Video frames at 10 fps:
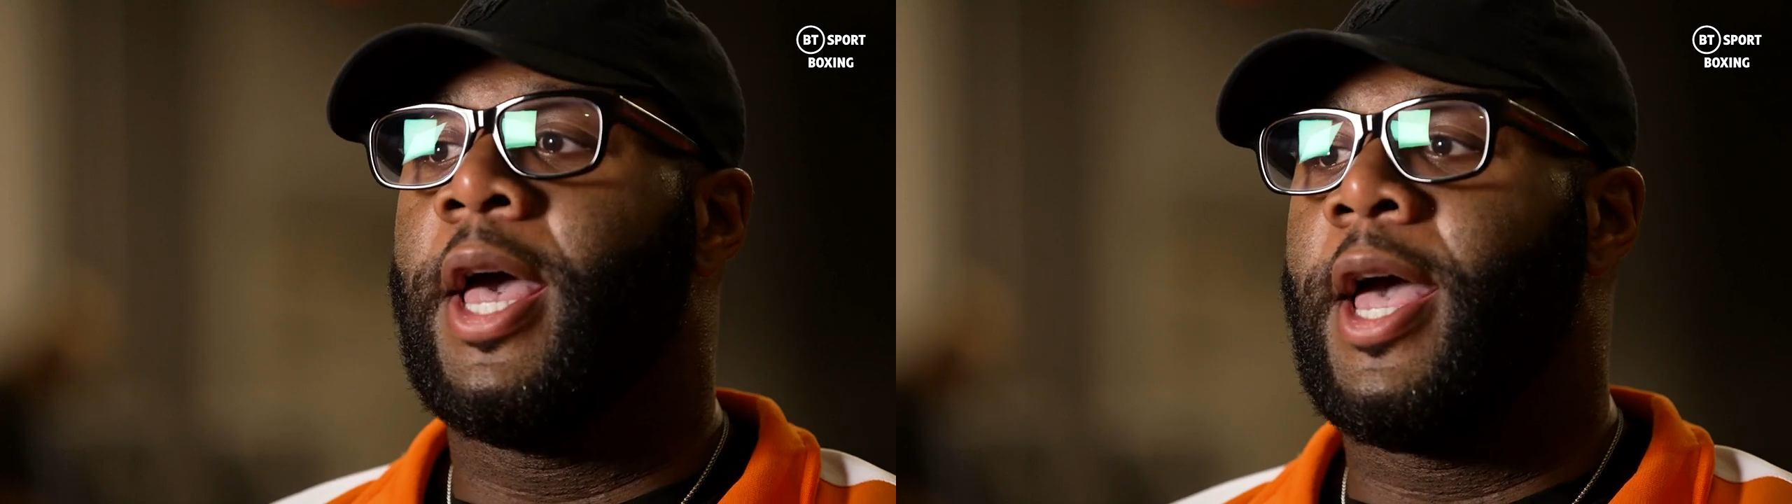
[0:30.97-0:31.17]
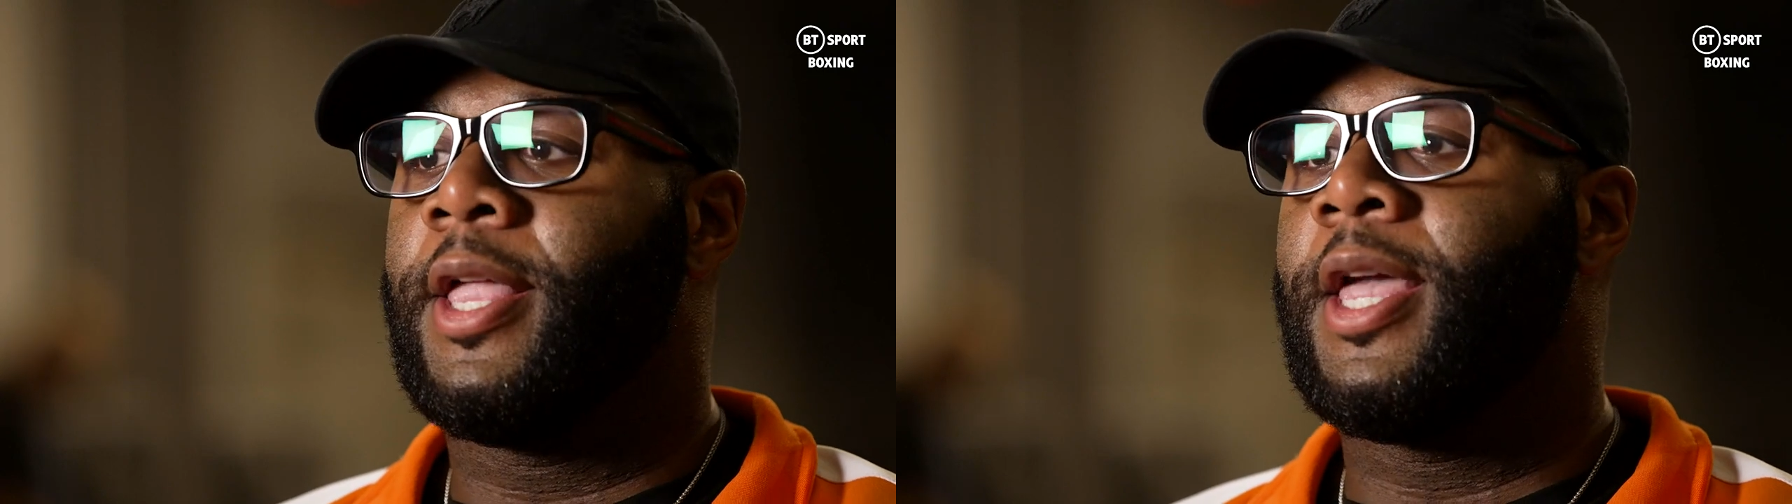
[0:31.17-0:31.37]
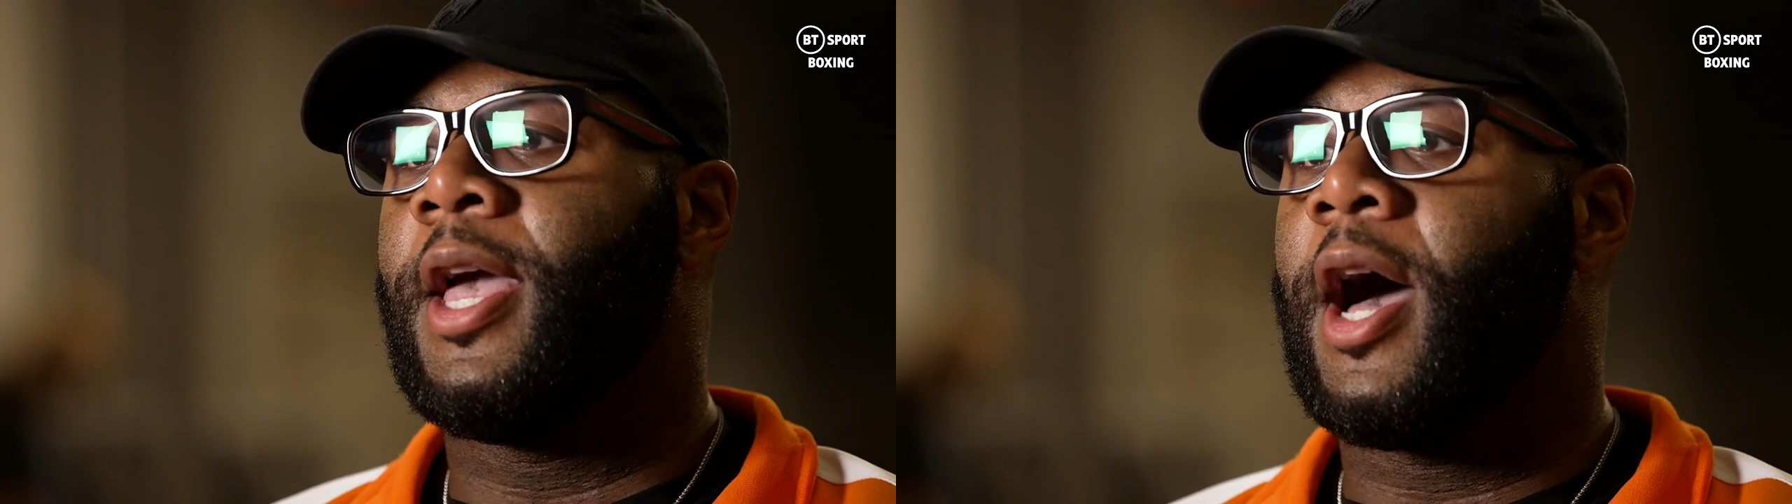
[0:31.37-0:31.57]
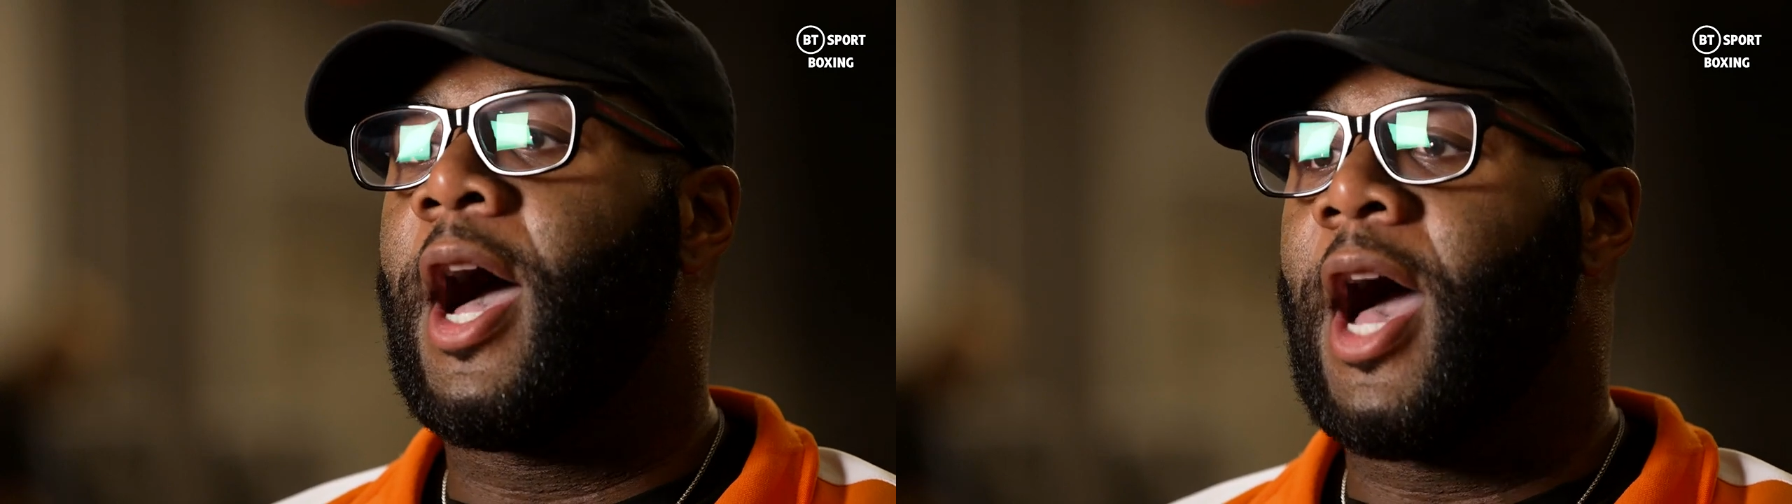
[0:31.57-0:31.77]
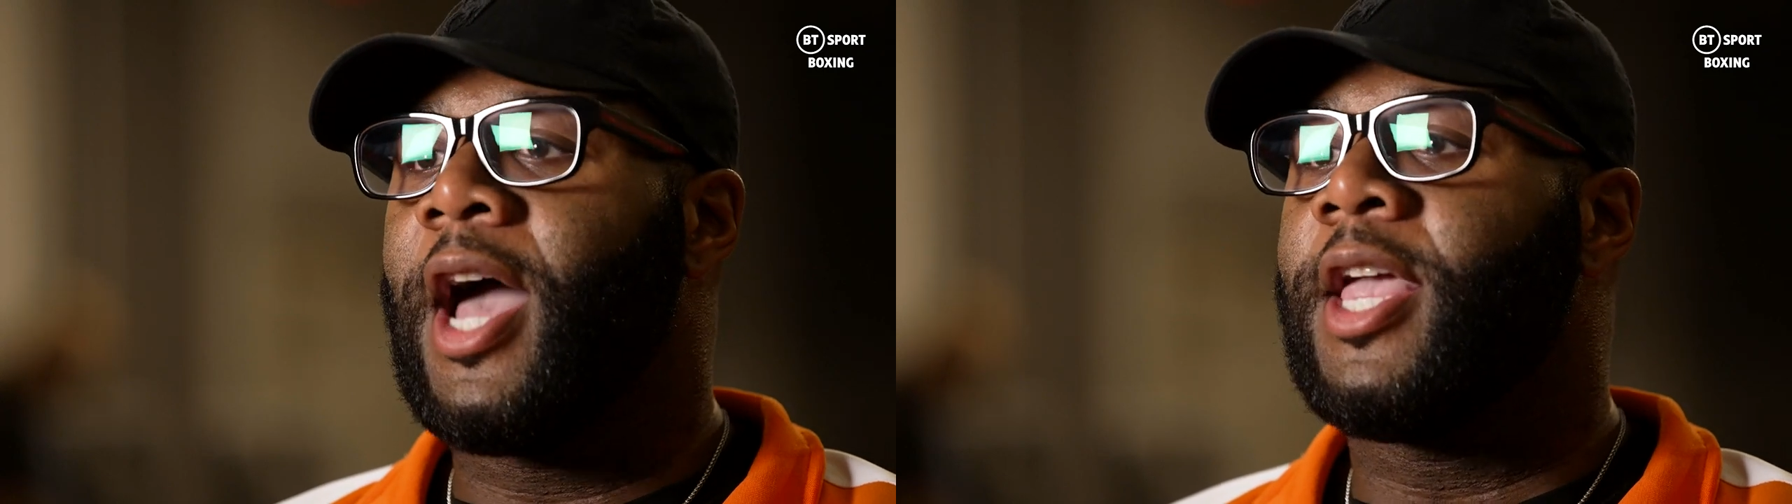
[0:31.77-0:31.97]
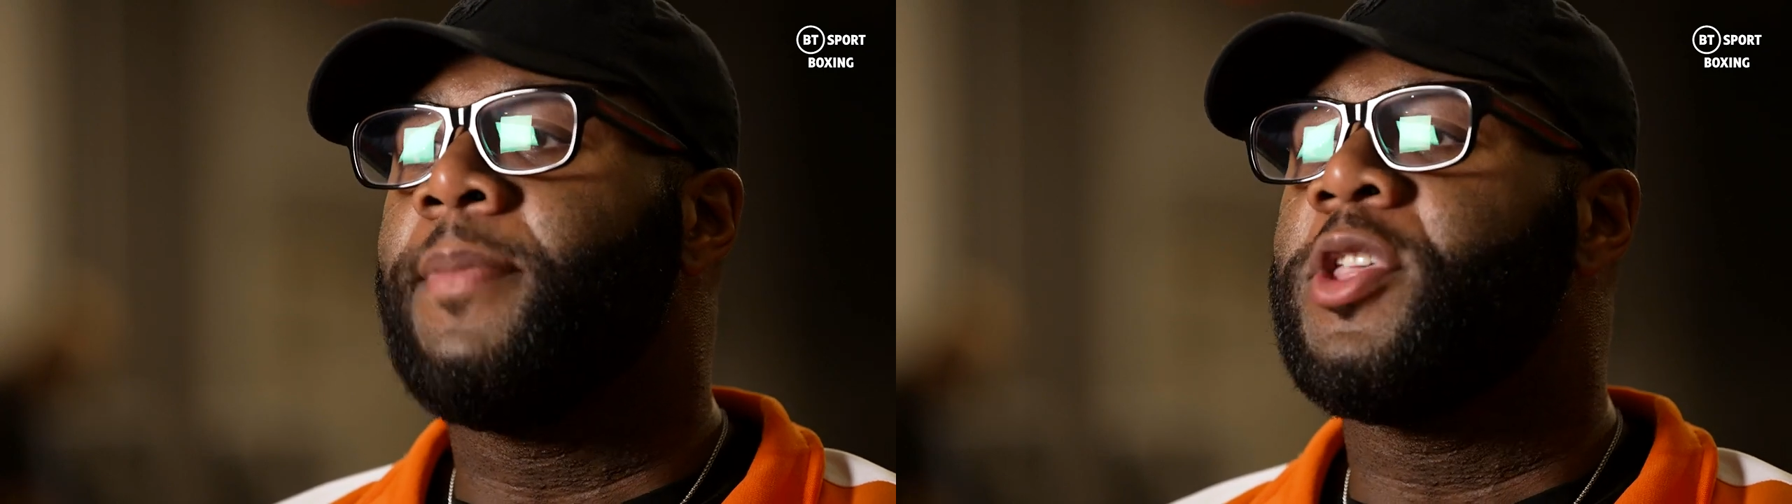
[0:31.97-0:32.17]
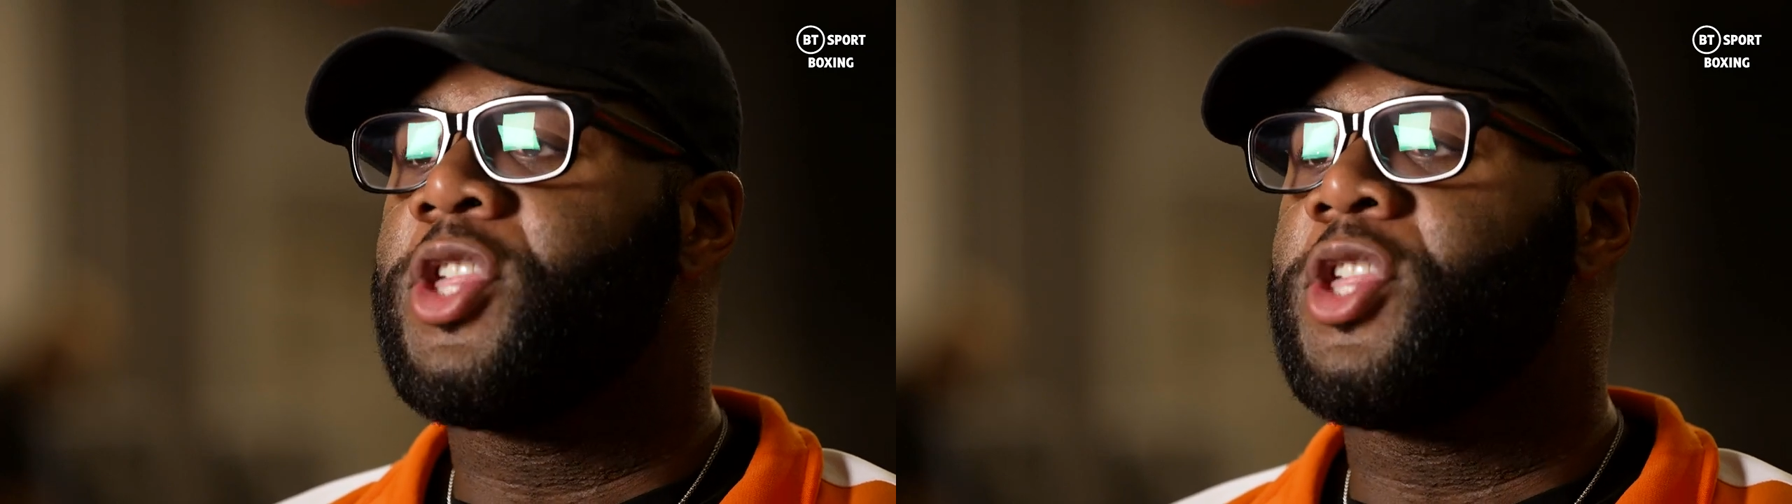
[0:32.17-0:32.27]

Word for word: And yeah, I, I am the